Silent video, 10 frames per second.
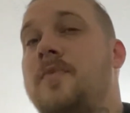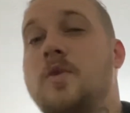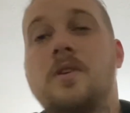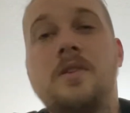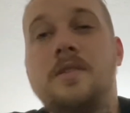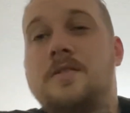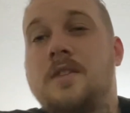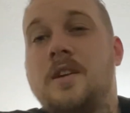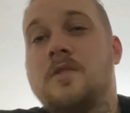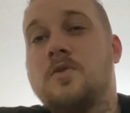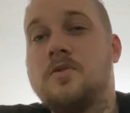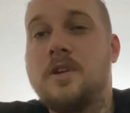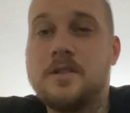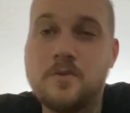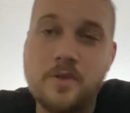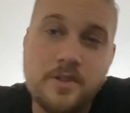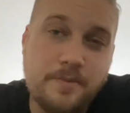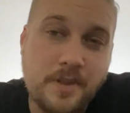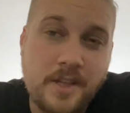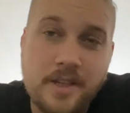Or at least stay in rotation where he's
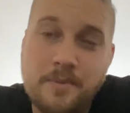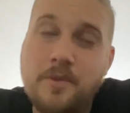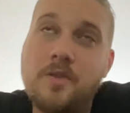playing